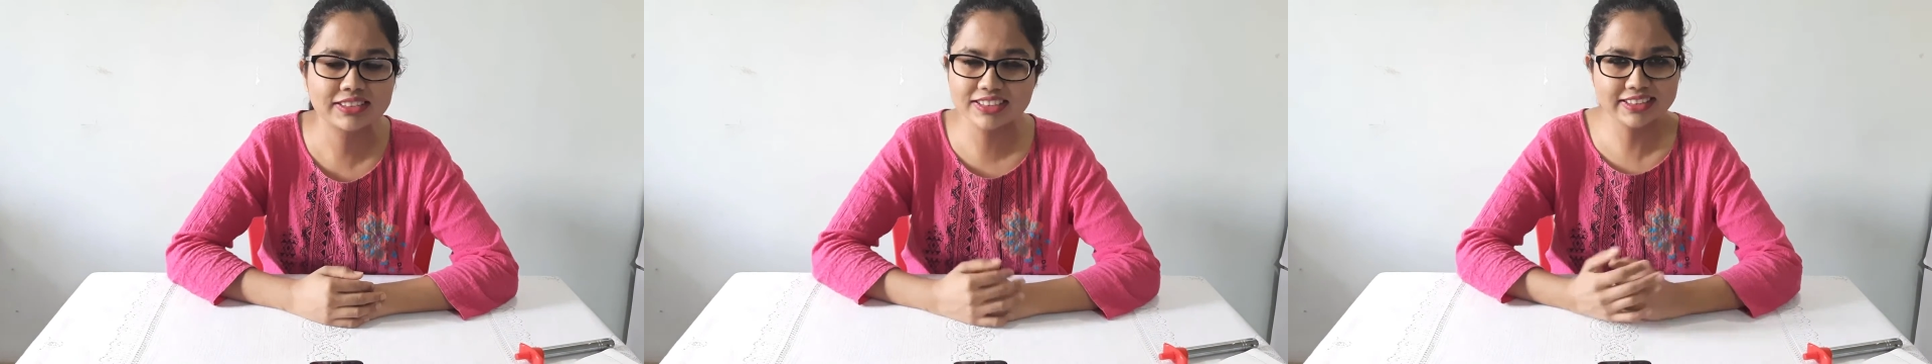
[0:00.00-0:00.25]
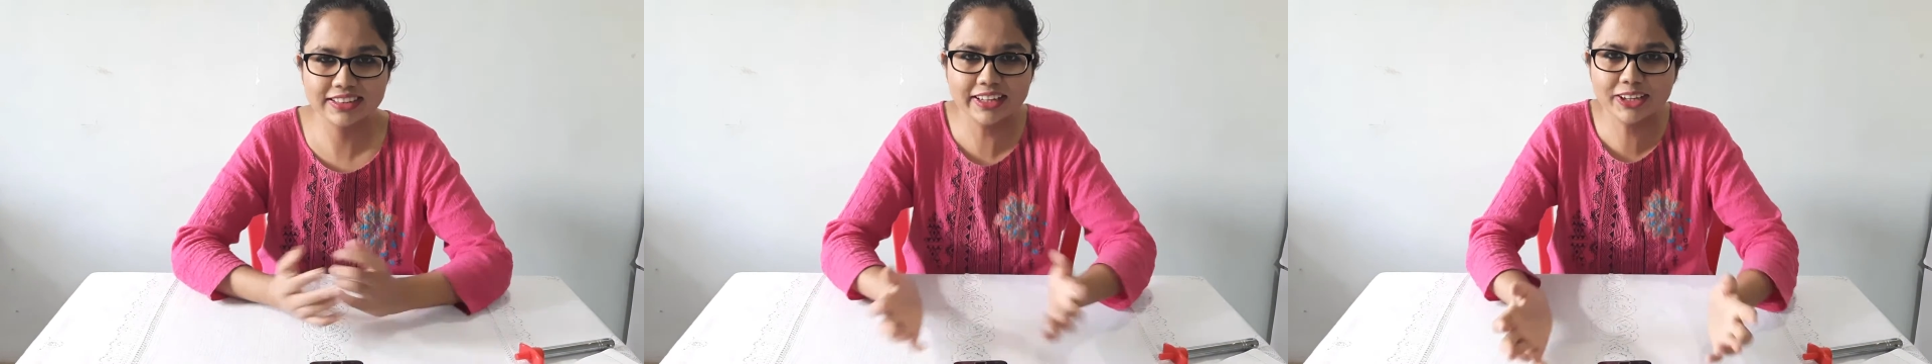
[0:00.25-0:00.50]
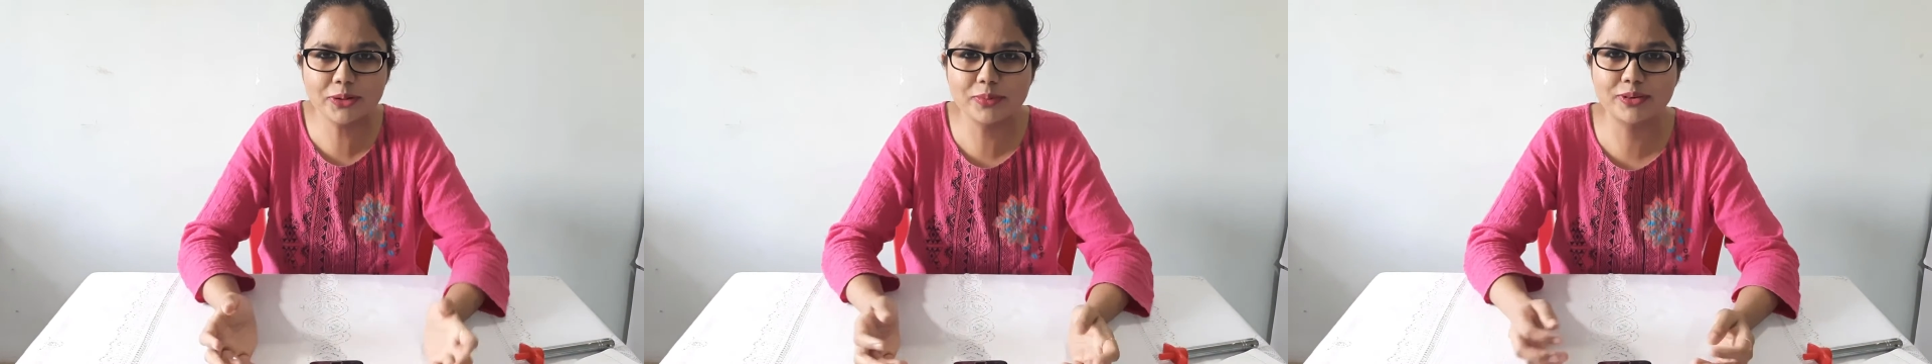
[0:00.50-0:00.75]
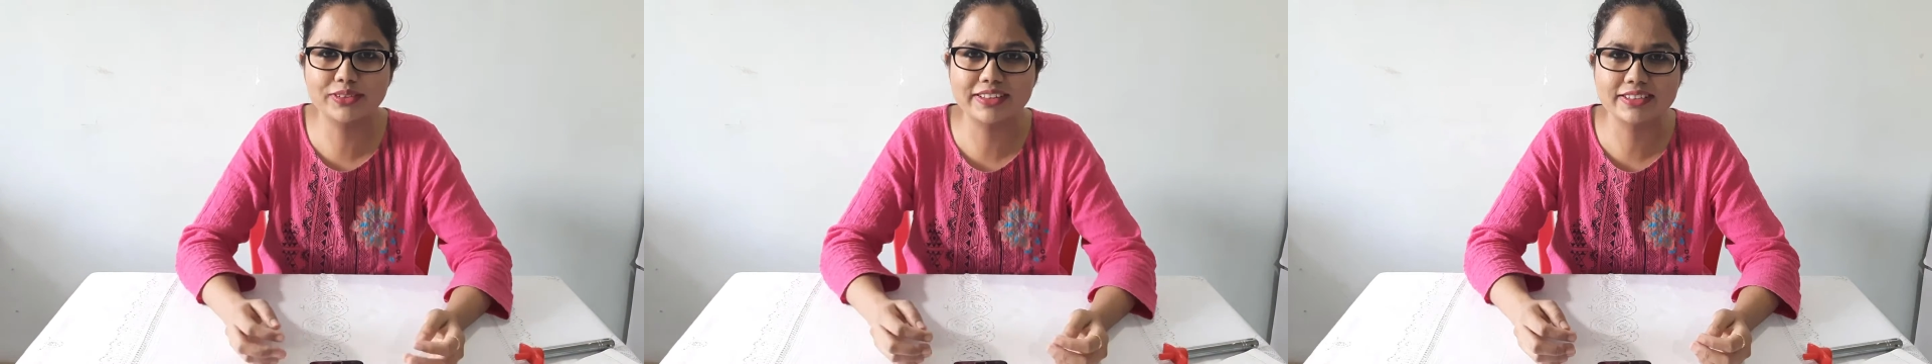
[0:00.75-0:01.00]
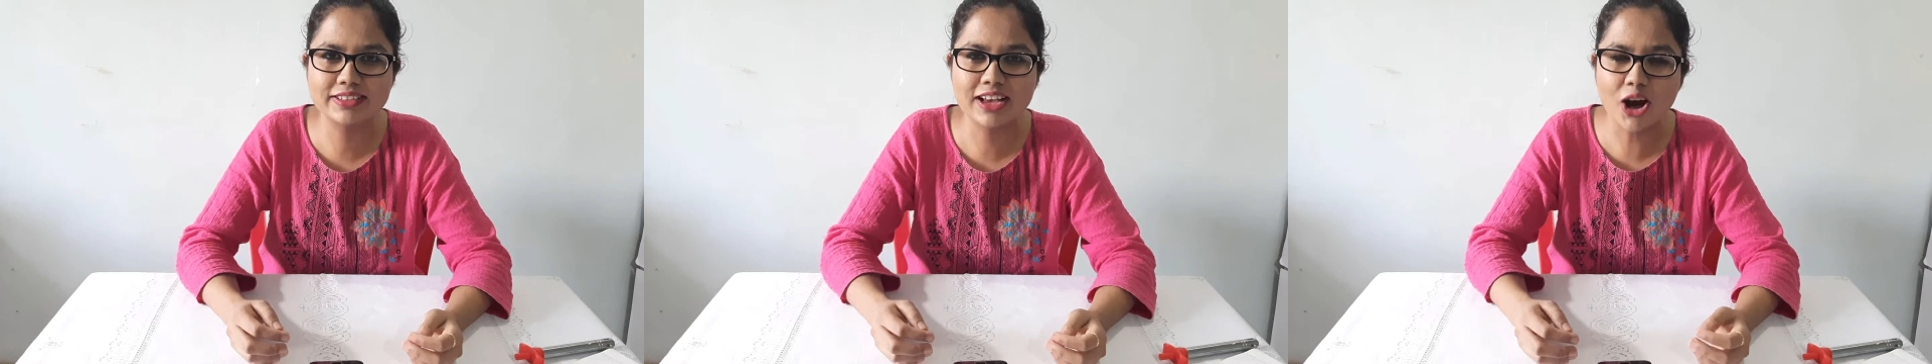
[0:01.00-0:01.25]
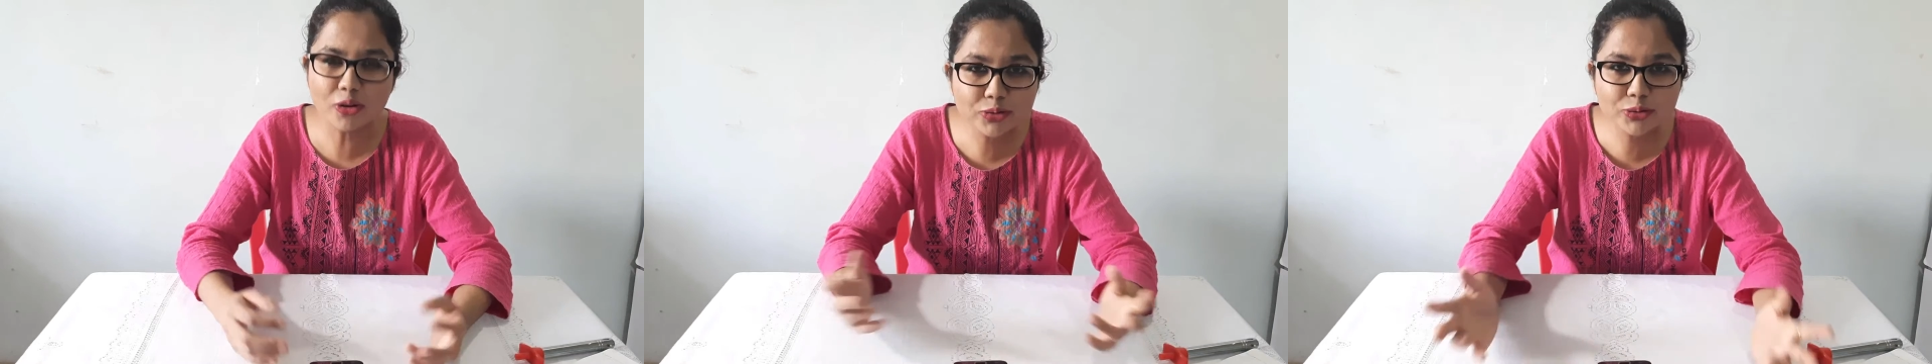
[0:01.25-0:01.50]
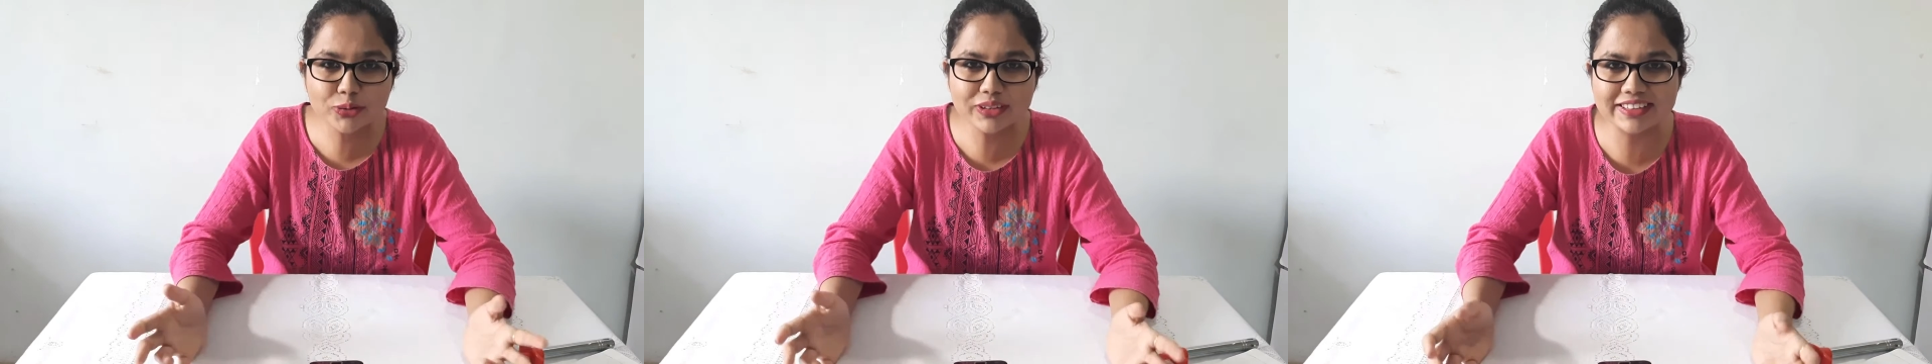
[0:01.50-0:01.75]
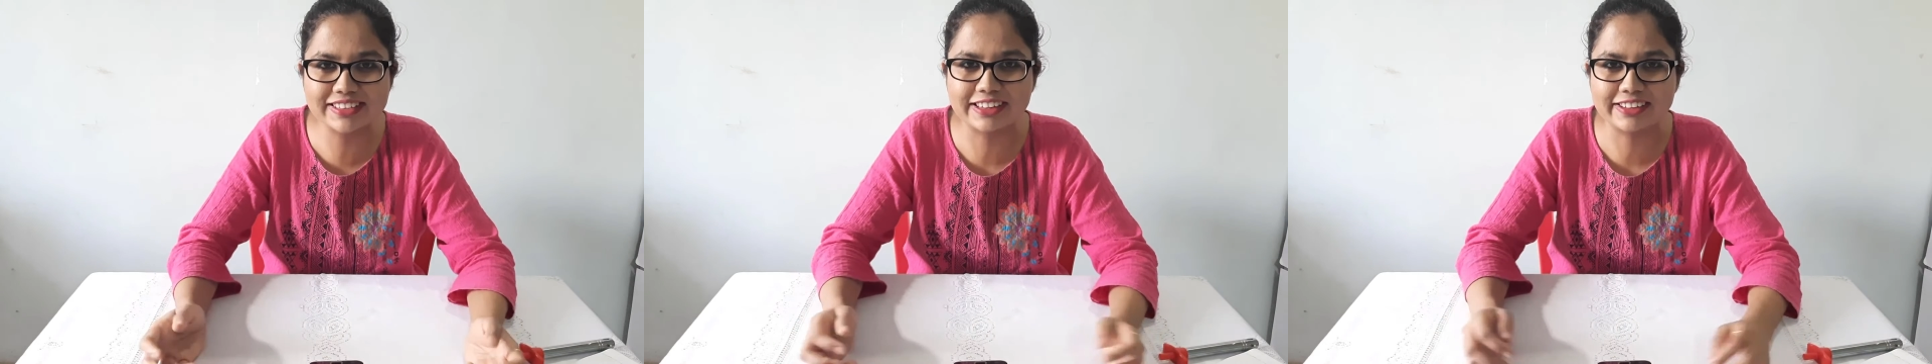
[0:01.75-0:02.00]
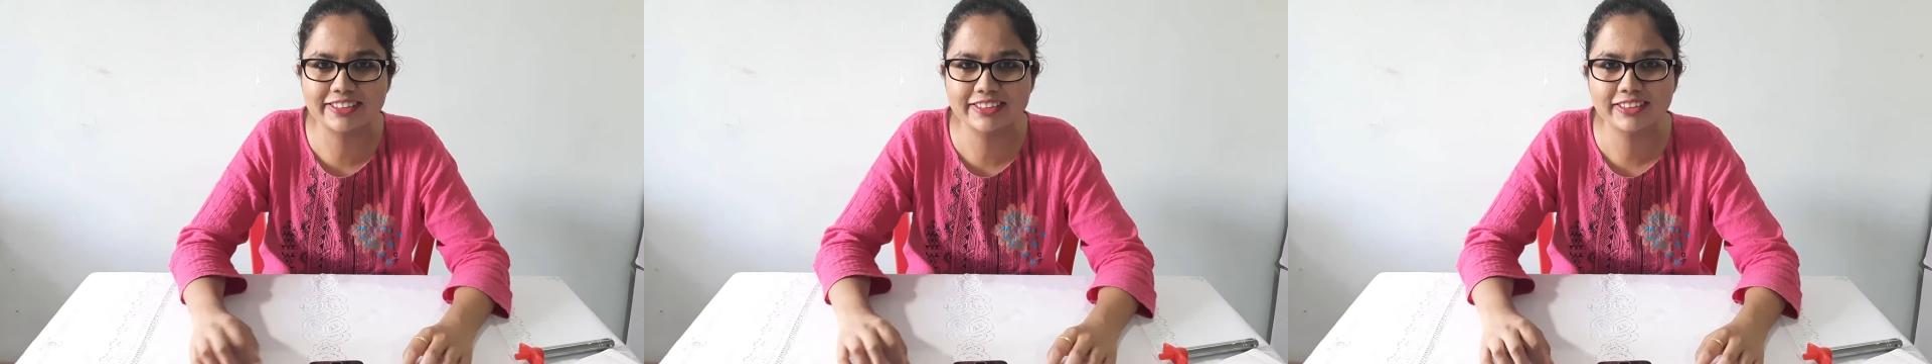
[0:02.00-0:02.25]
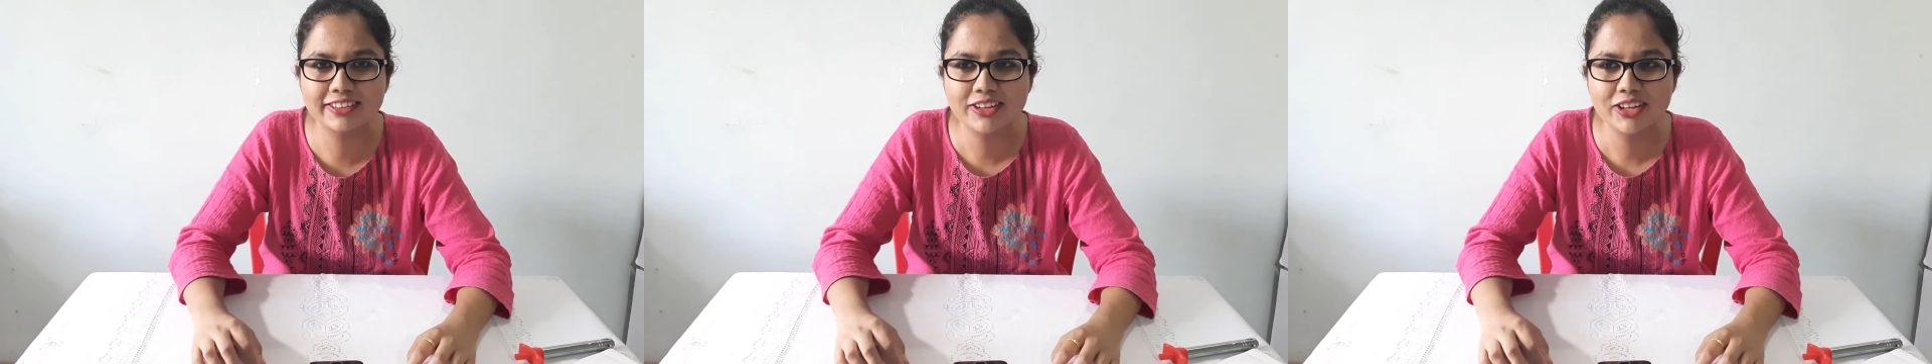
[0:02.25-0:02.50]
Just think about this. How cool is it?